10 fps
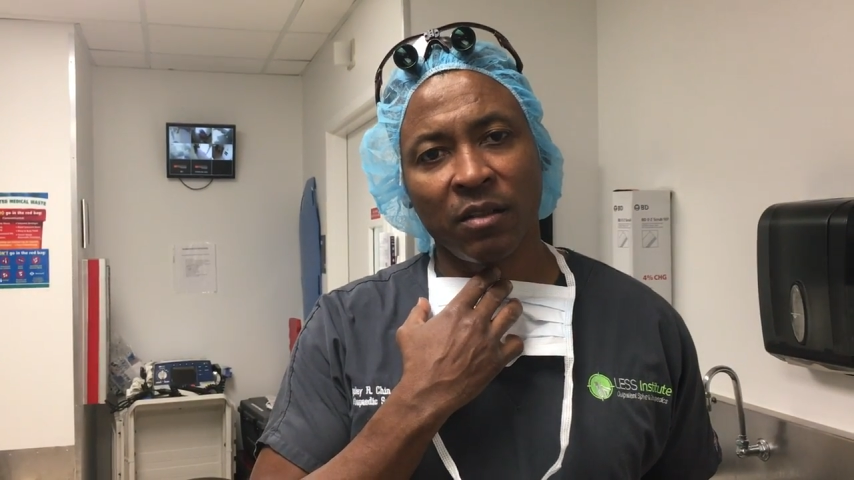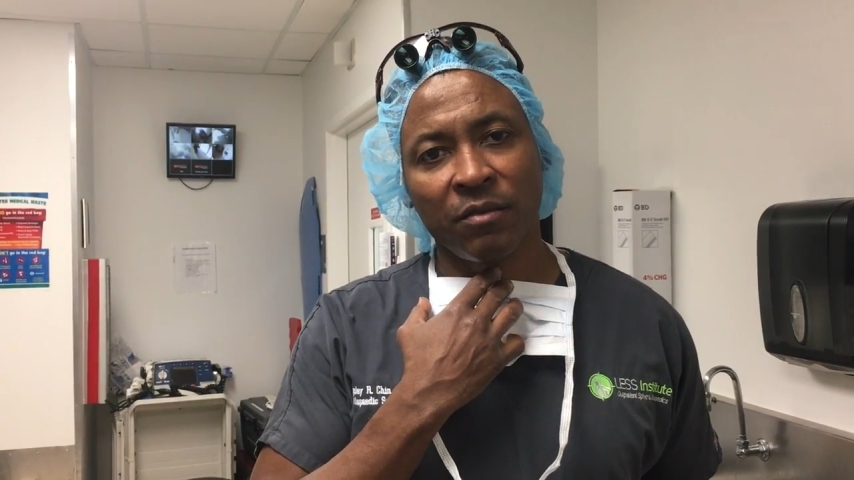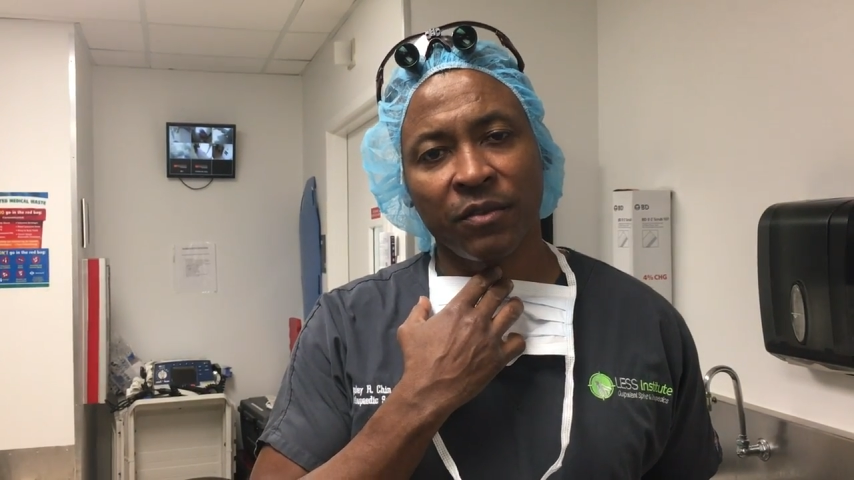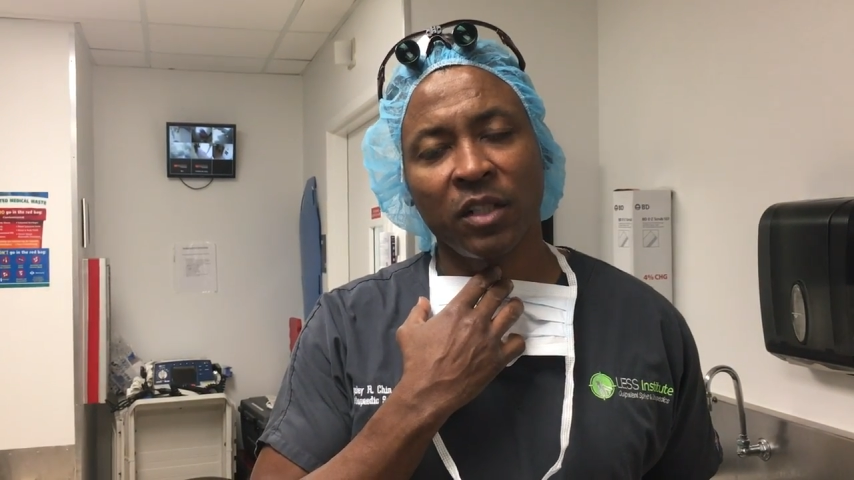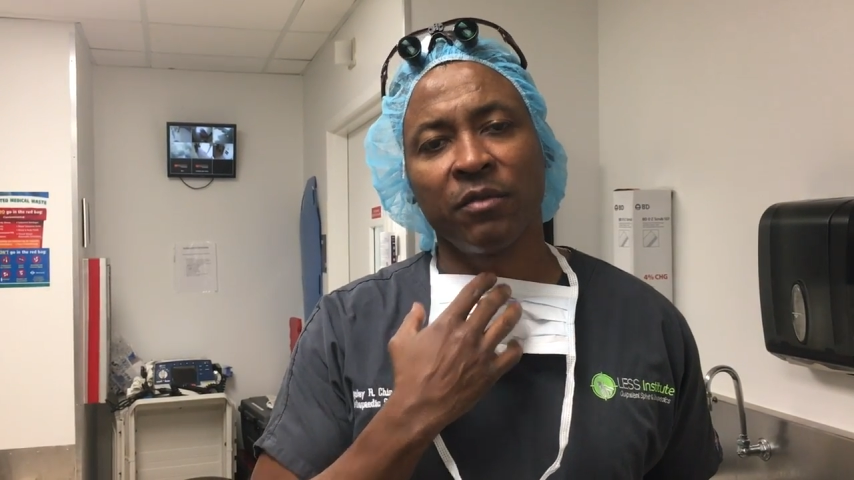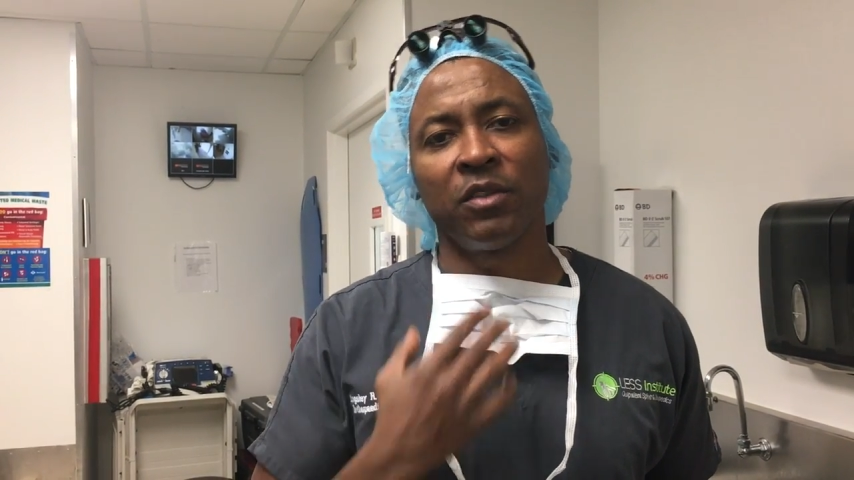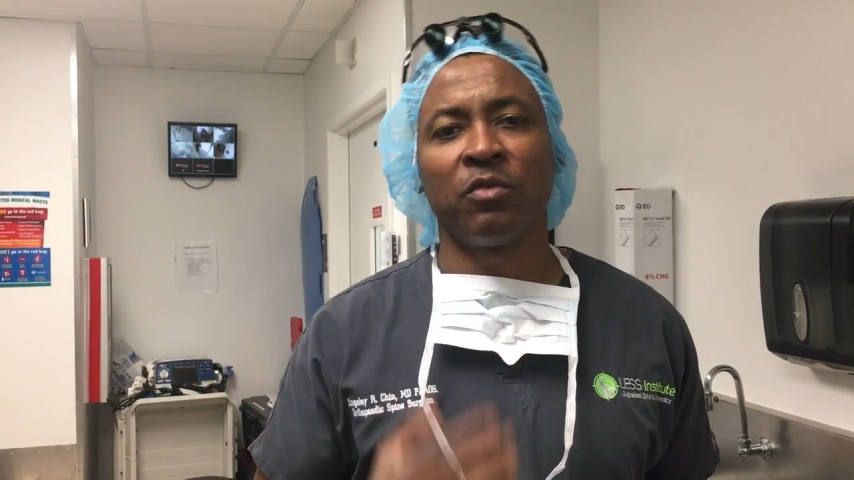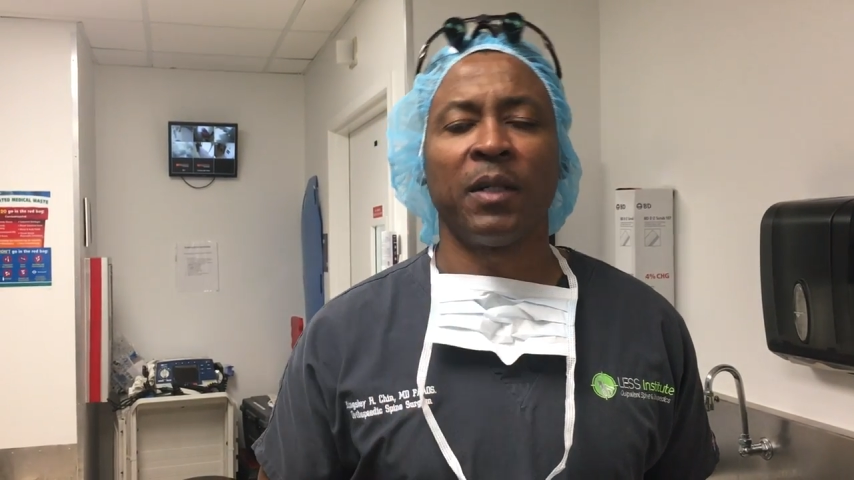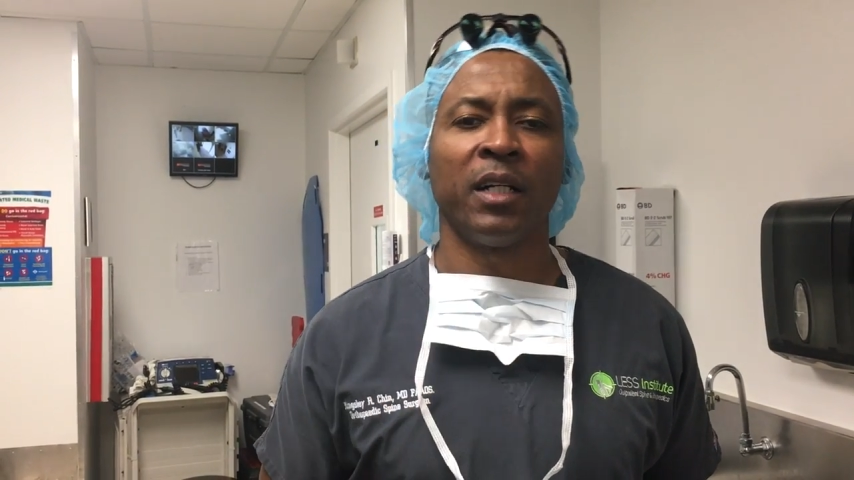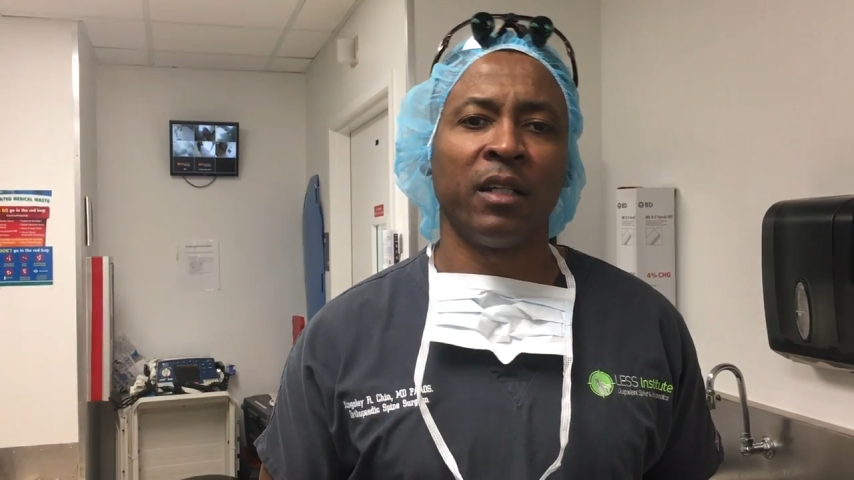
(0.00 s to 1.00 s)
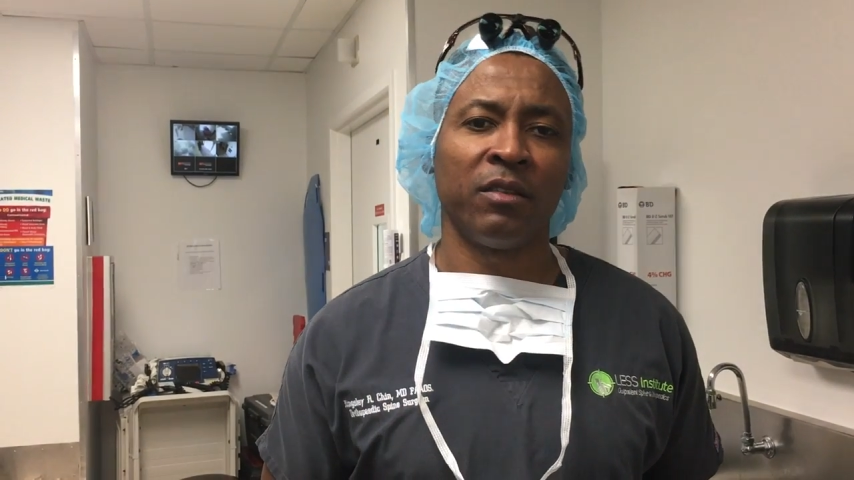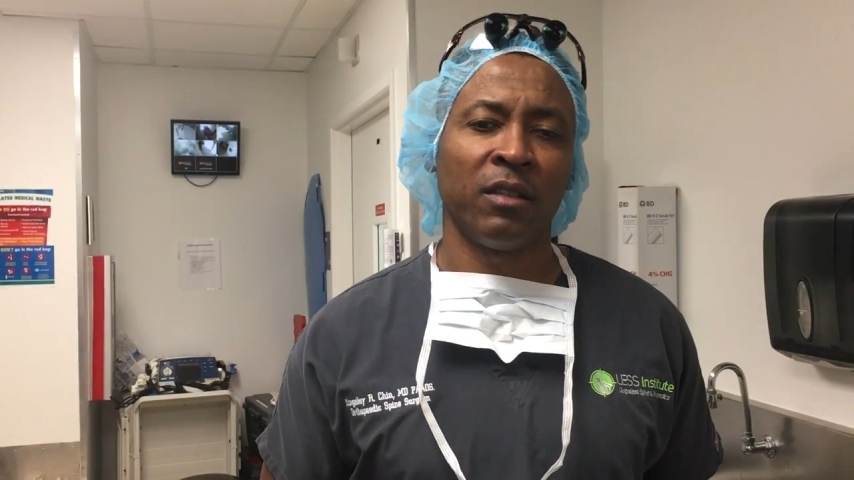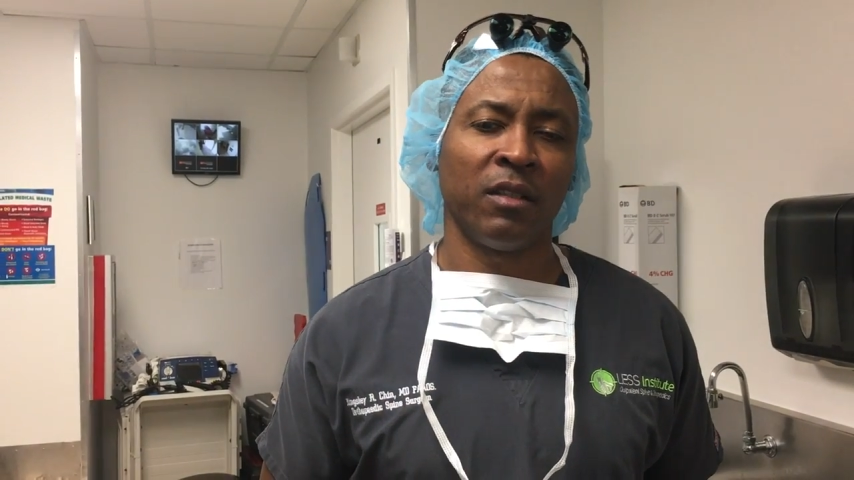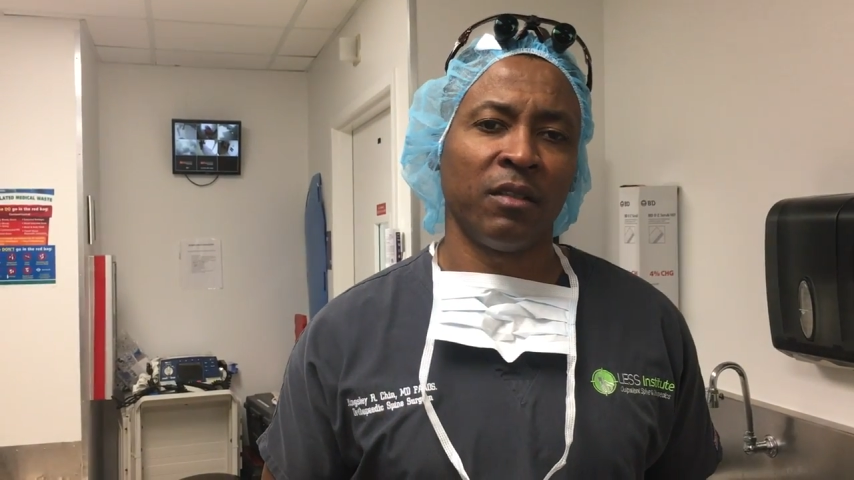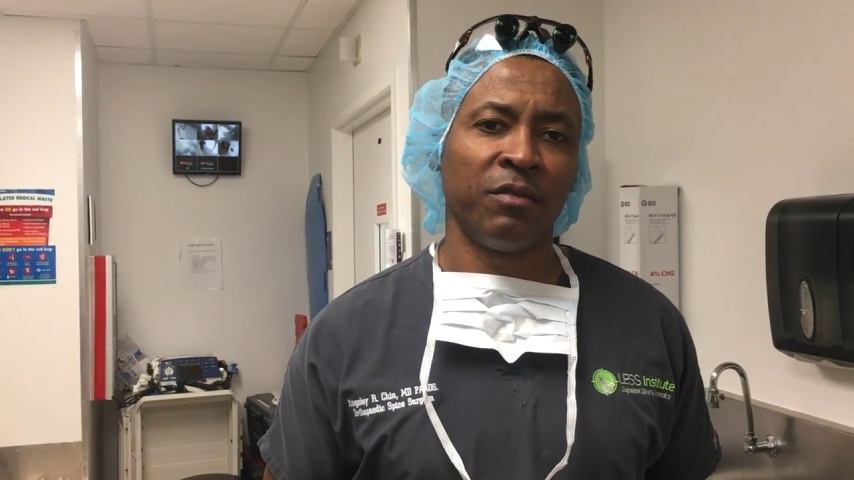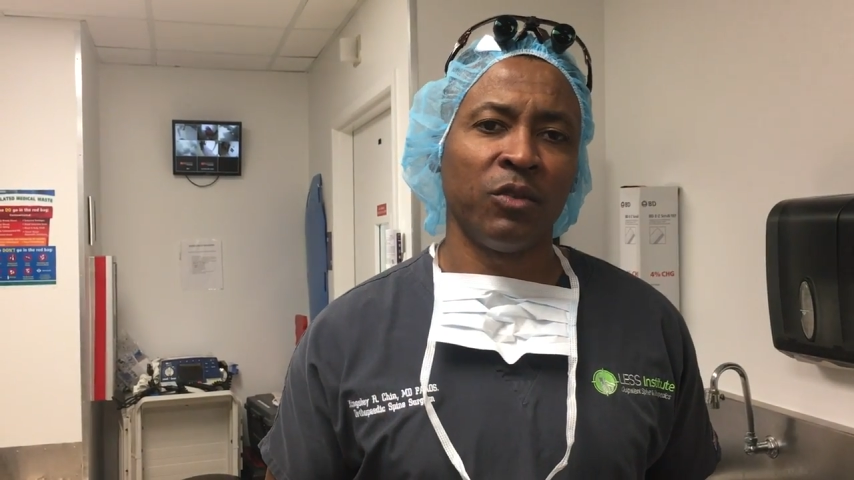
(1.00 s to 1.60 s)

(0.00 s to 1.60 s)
front of the spine a